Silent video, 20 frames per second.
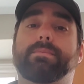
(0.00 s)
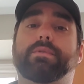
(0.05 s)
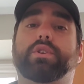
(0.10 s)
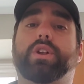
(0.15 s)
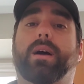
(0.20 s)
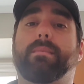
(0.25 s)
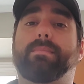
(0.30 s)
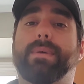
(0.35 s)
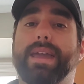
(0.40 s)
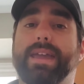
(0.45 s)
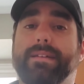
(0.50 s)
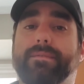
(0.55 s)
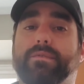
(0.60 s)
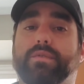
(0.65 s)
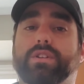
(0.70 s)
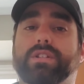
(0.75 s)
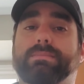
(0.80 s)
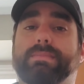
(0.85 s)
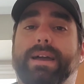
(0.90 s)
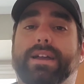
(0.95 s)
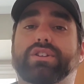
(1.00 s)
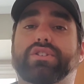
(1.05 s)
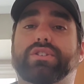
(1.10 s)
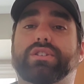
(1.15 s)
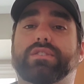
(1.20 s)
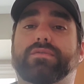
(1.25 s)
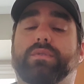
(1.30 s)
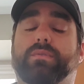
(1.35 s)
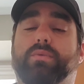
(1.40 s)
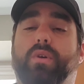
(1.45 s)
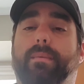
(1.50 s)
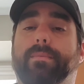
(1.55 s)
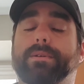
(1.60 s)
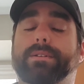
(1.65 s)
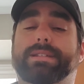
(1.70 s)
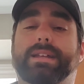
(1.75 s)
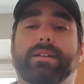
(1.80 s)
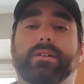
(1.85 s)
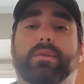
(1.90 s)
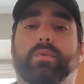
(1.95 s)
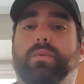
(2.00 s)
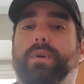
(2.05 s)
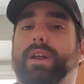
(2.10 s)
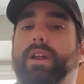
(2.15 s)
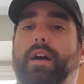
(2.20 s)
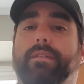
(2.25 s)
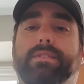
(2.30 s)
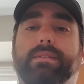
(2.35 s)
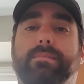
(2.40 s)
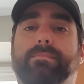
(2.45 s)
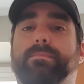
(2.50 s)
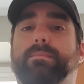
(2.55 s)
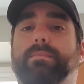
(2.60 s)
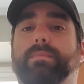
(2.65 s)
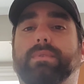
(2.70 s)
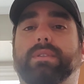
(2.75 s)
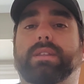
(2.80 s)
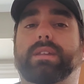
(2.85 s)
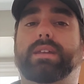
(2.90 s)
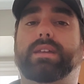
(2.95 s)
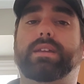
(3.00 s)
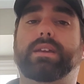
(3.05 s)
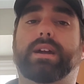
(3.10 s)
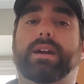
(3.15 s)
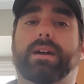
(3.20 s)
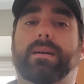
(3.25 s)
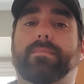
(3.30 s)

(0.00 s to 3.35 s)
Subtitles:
You're not paying for inspections for properties that are right off the